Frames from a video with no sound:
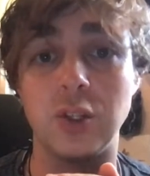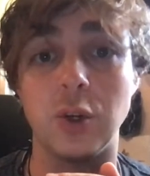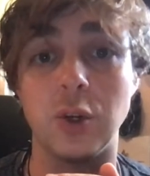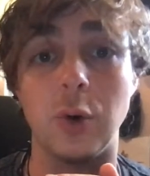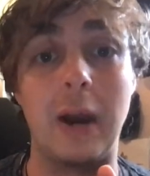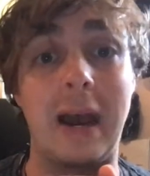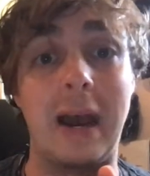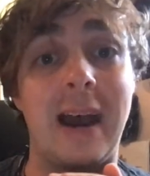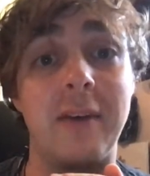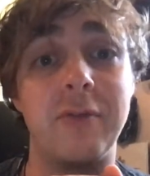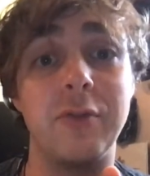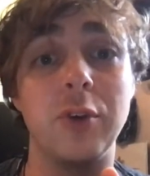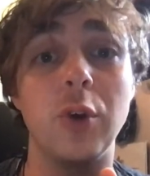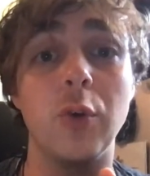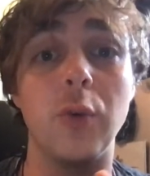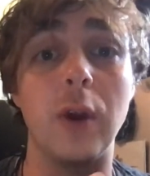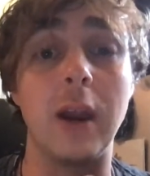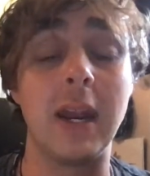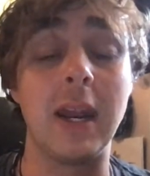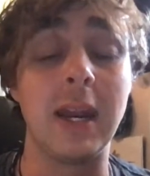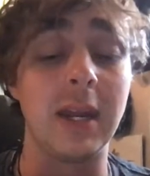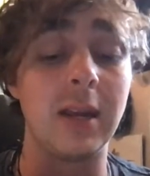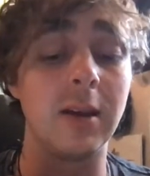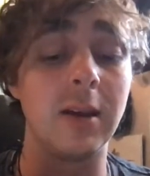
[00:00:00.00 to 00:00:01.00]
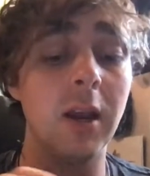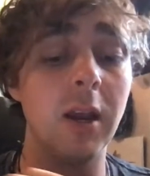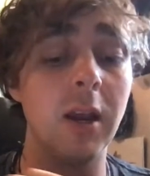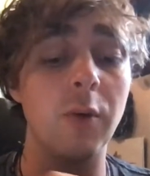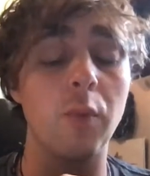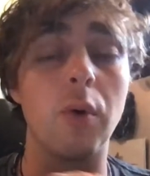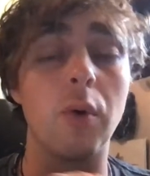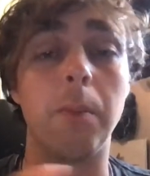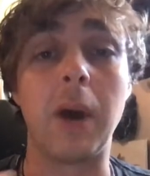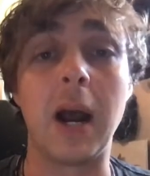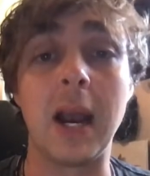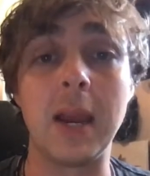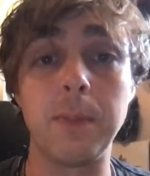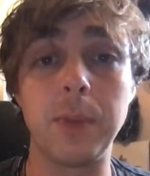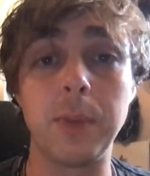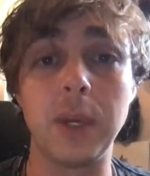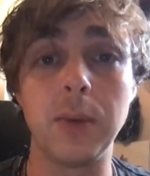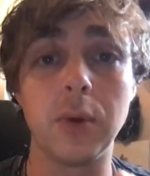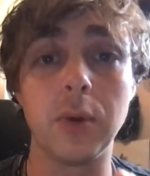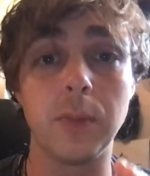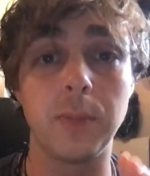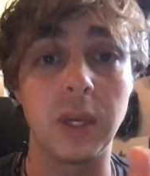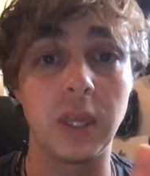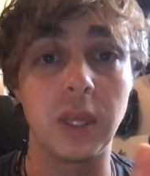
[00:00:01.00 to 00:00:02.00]
So after you're writing, remind
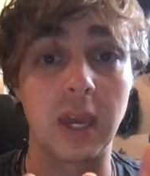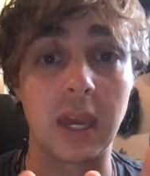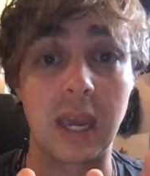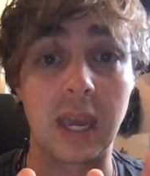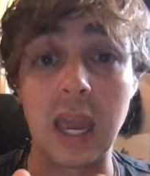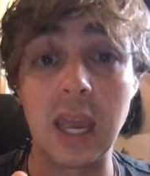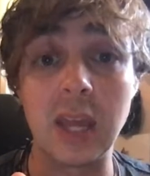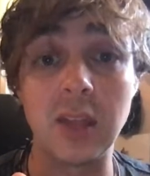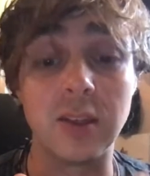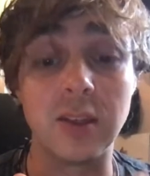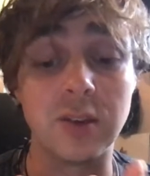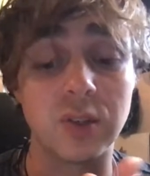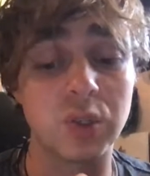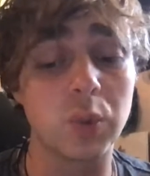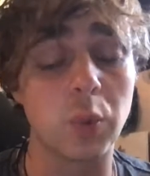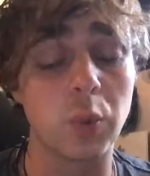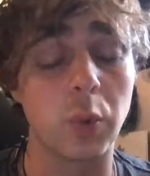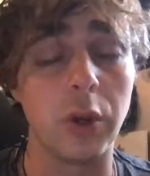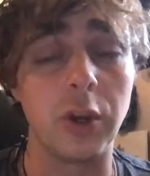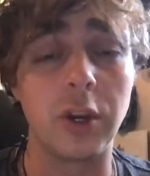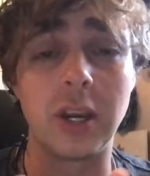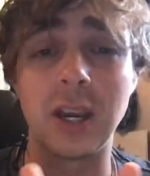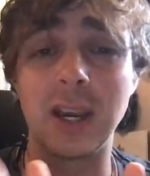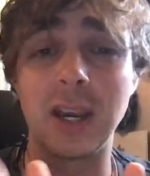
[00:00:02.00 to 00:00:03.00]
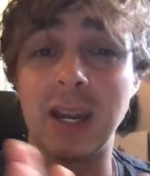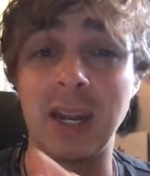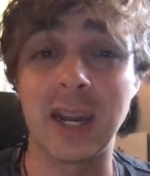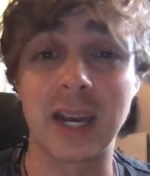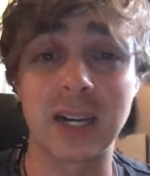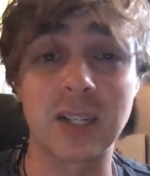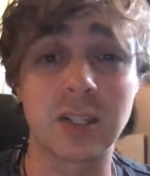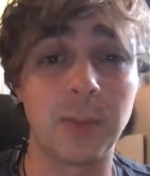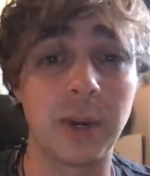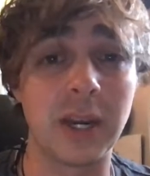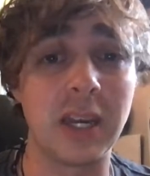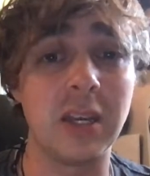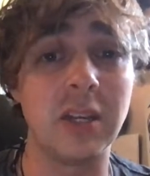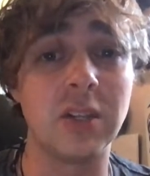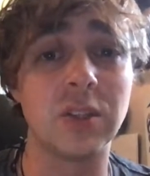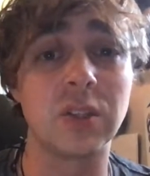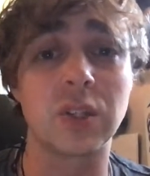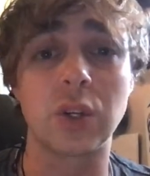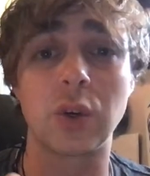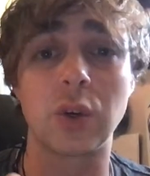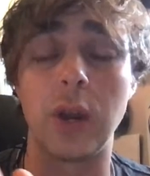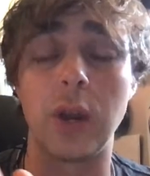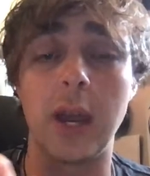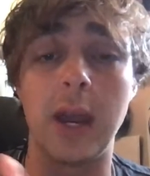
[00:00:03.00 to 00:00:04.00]
people and be like, hey, this is where you can connect to my
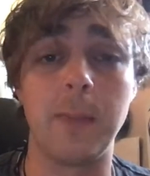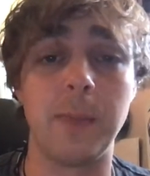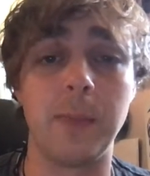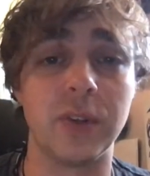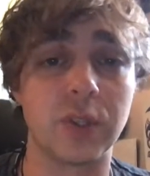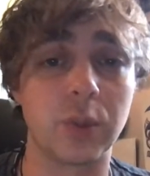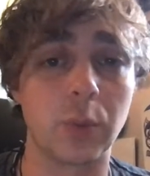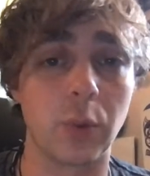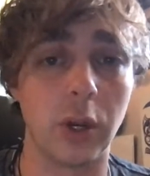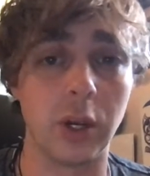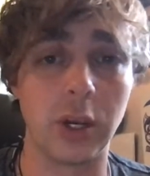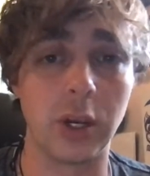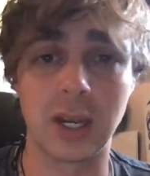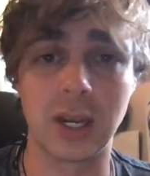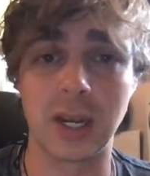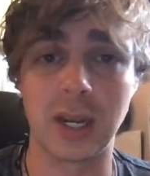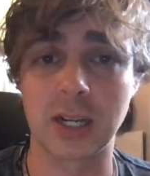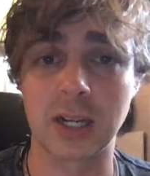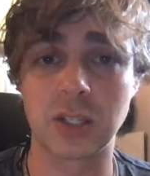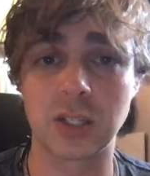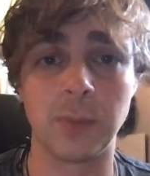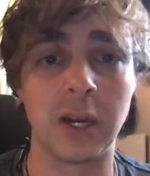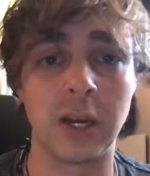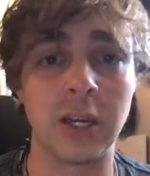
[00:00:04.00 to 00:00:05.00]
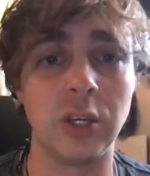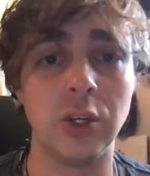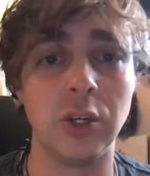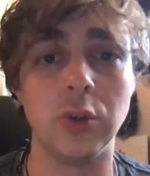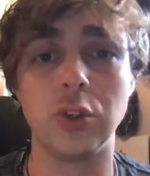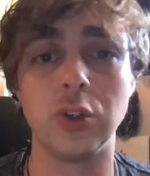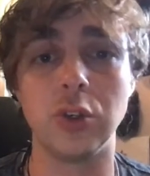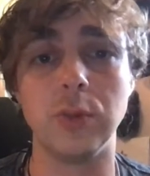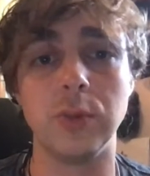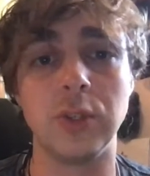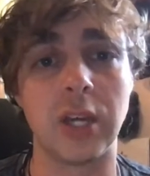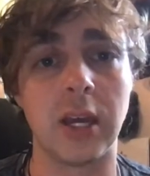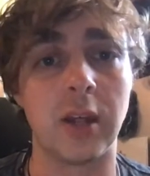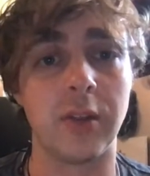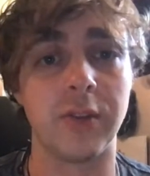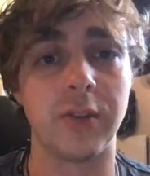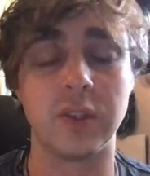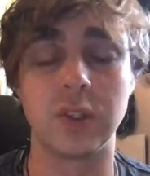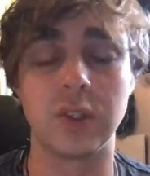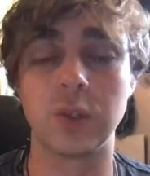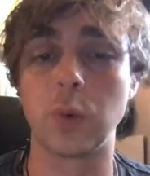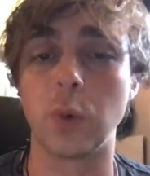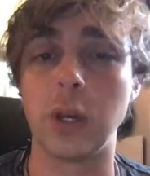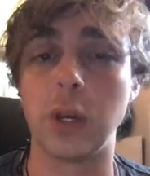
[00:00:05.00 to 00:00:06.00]
Instagram, this is where you connect to my YouTube channel,
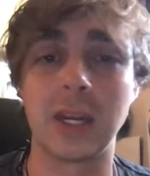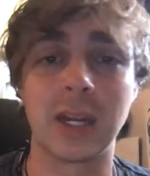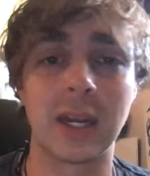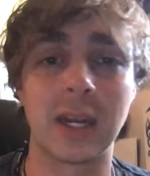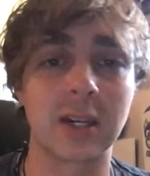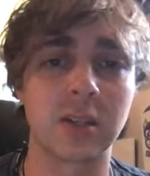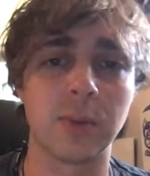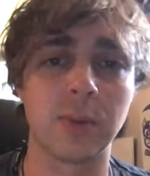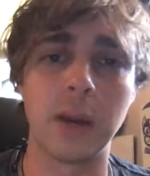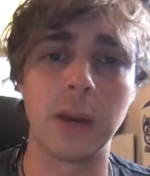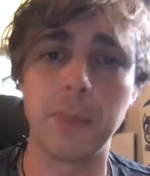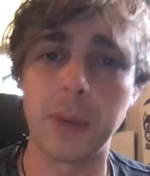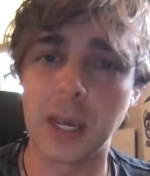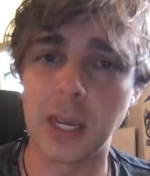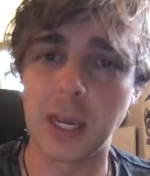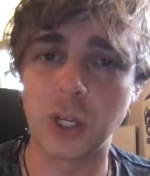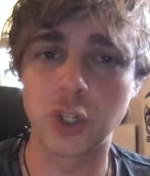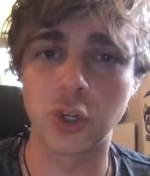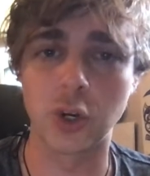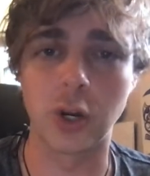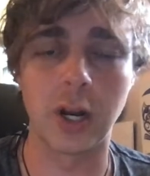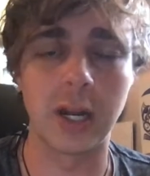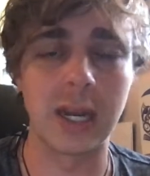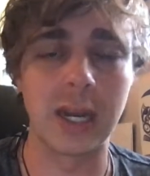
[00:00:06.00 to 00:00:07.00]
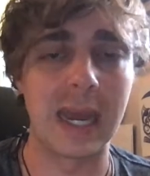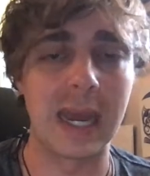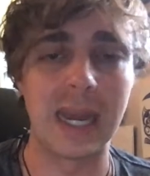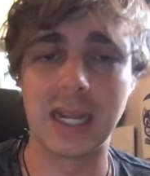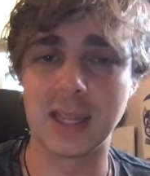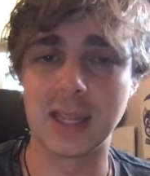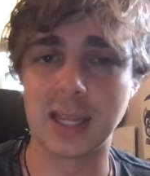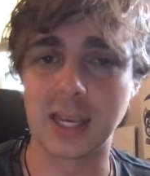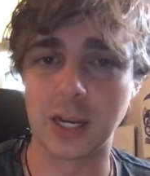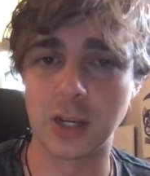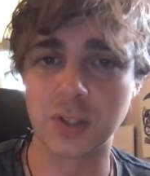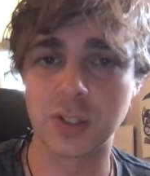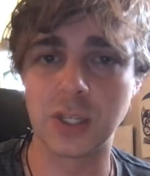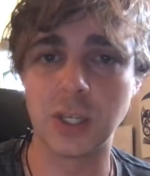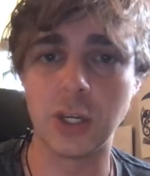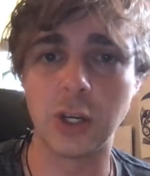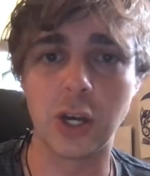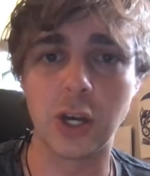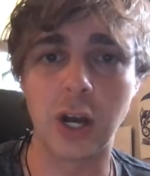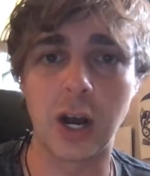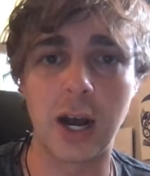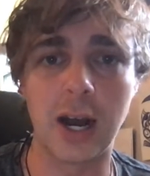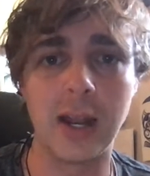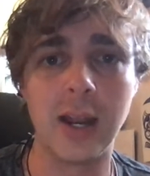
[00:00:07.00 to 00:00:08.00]
this is where you connect to my Patreon, anything else that you
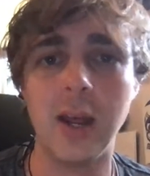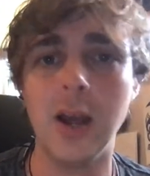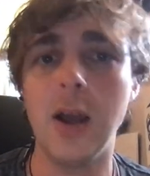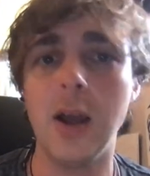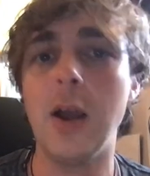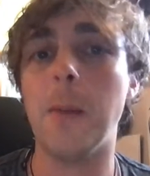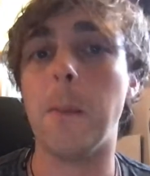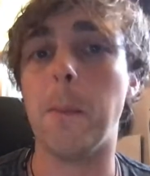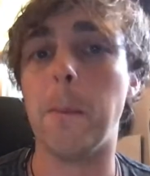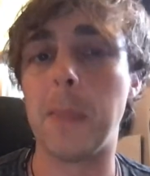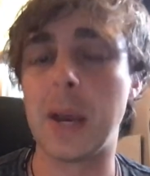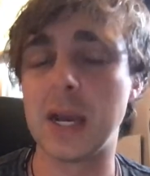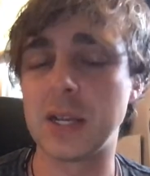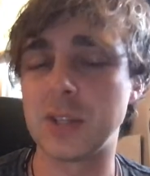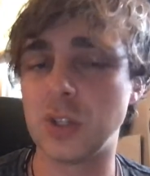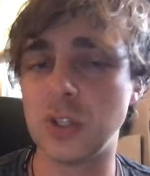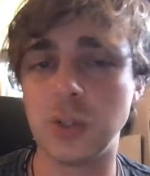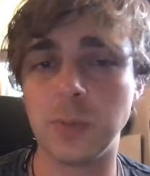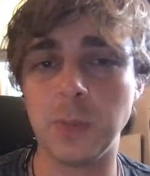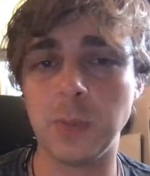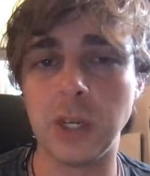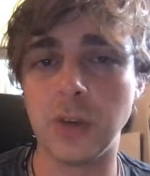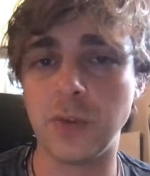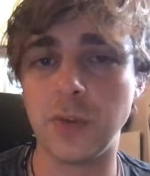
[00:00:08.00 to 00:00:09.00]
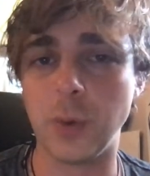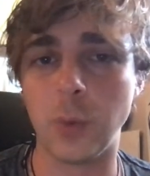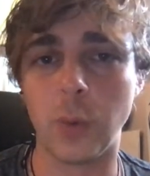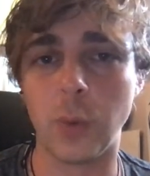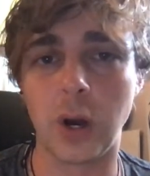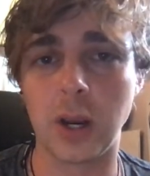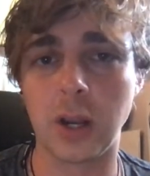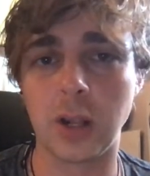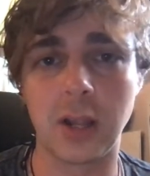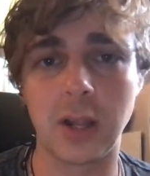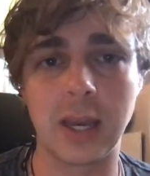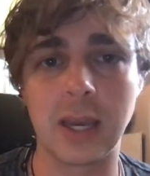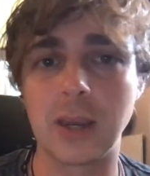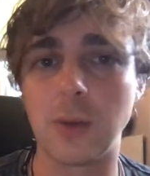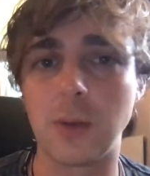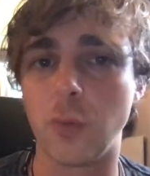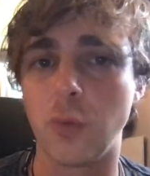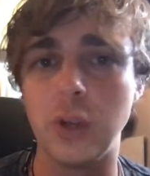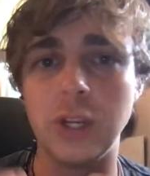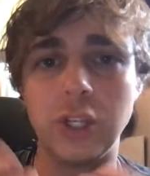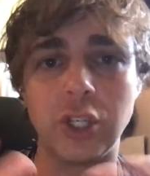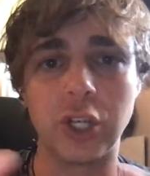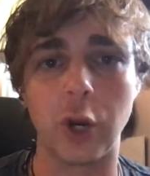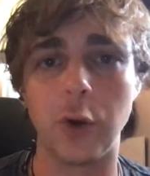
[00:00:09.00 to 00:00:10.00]
got, message me if you want to like
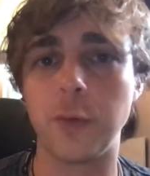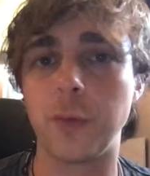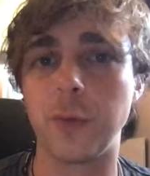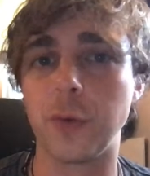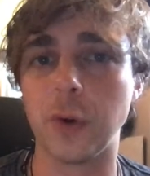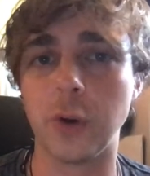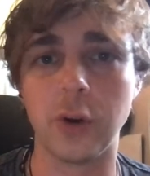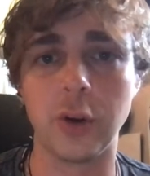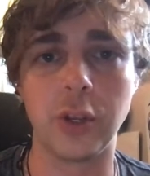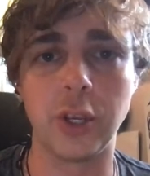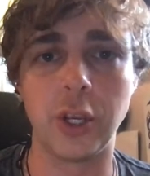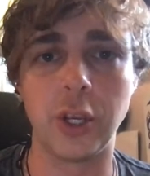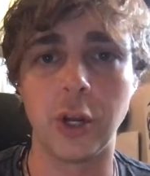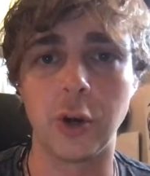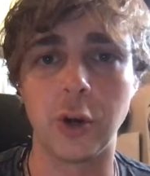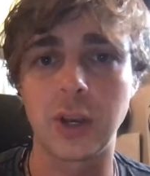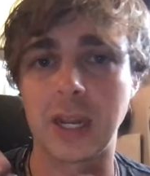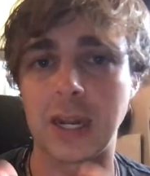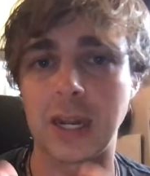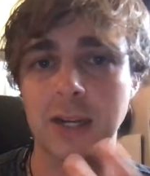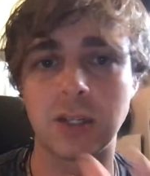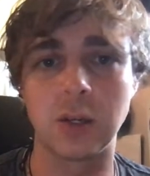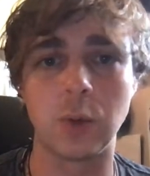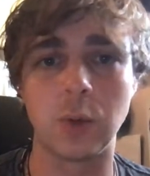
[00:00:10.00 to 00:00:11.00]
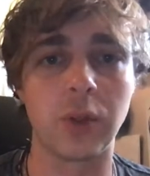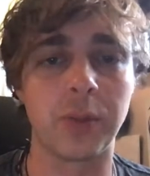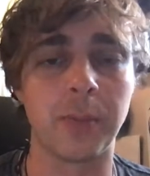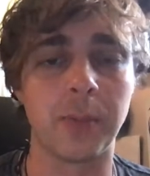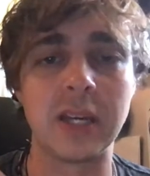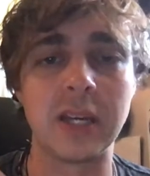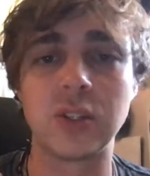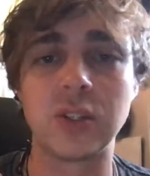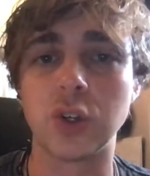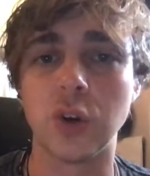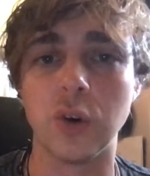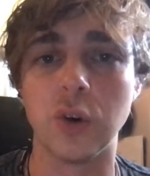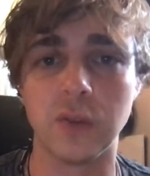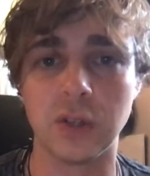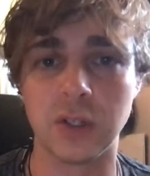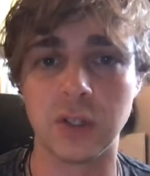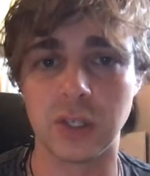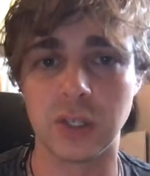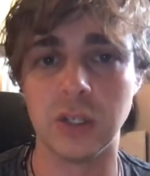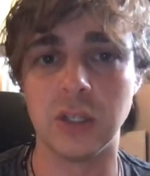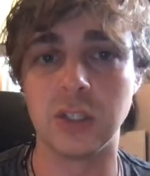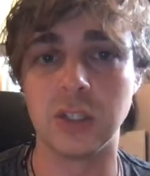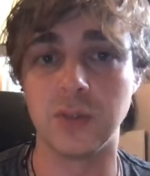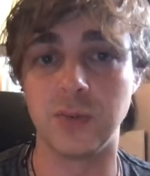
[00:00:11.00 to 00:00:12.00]
reach out for, connecting with my
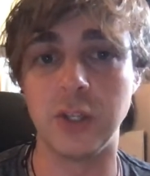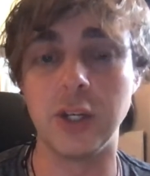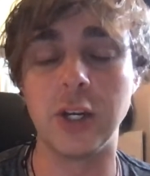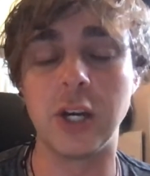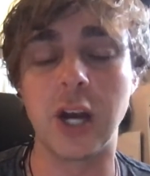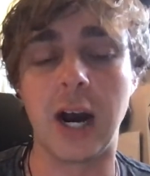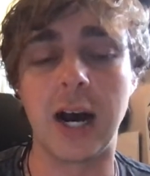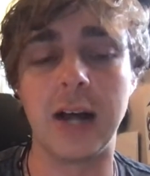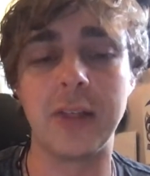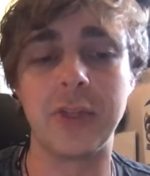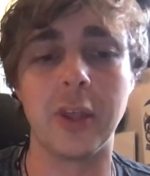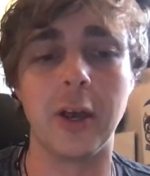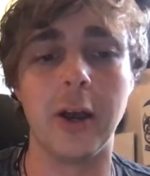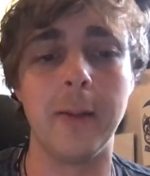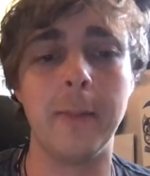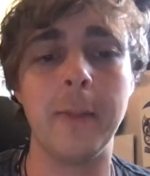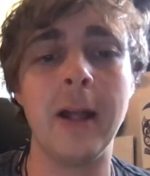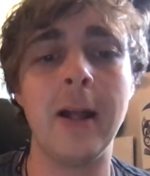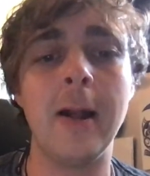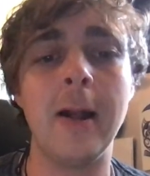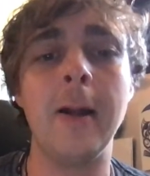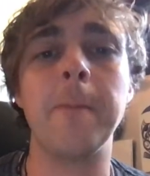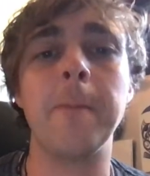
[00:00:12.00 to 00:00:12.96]
services if you got them.